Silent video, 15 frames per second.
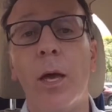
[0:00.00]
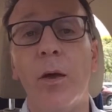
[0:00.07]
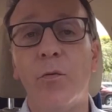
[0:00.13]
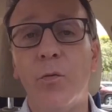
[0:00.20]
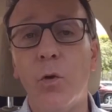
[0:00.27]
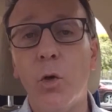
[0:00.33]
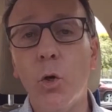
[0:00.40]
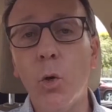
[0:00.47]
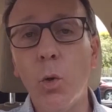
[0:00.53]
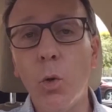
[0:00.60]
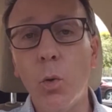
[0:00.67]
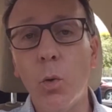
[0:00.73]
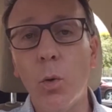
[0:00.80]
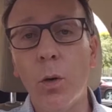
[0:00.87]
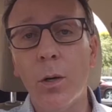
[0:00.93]
If
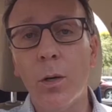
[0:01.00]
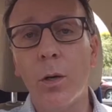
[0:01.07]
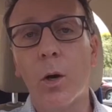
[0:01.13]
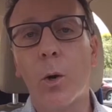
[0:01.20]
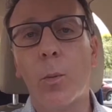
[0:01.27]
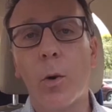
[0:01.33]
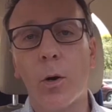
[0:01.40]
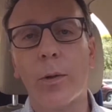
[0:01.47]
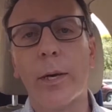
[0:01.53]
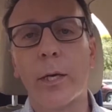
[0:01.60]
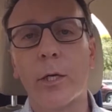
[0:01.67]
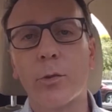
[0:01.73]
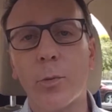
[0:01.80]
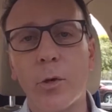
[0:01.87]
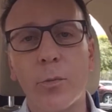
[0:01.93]
you are part of that
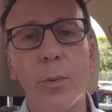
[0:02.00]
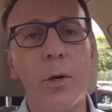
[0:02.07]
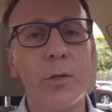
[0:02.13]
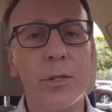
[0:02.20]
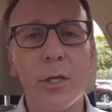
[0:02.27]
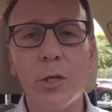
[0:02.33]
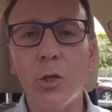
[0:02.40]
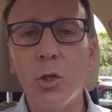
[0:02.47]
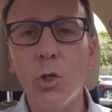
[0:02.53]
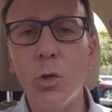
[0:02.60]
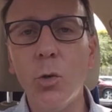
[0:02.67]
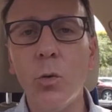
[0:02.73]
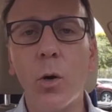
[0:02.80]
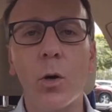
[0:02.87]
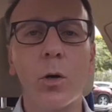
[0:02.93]
customer experience and
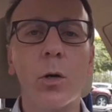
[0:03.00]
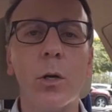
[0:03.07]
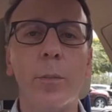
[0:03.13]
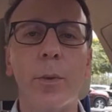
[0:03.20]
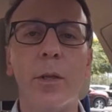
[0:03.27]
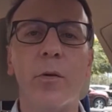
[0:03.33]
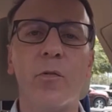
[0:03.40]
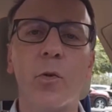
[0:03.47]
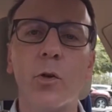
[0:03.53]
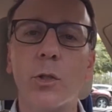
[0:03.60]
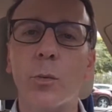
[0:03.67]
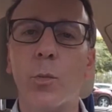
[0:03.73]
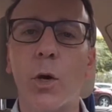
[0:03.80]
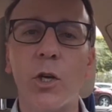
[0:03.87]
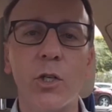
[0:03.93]
you are going to be the first
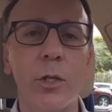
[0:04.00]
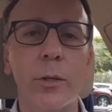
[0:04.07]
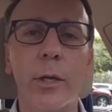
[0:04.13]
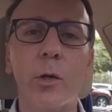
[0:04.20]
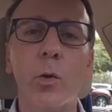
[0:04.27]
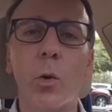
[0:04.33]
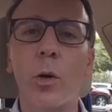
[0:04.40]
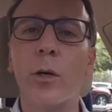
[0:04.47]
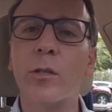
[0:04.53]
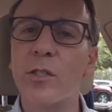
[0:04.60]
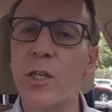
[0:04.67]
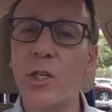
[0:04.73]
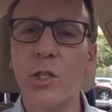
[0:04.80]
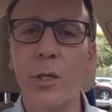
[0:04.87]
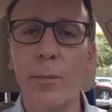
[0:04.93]
impression that your
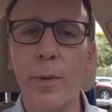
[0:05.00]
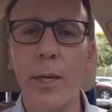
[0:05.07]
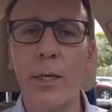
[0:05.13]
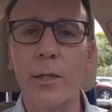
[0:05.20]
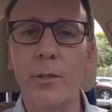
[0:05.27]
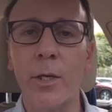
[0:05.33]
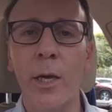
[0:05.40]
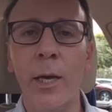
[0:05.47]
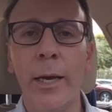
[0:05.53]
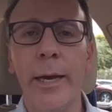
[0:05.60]
organization makes.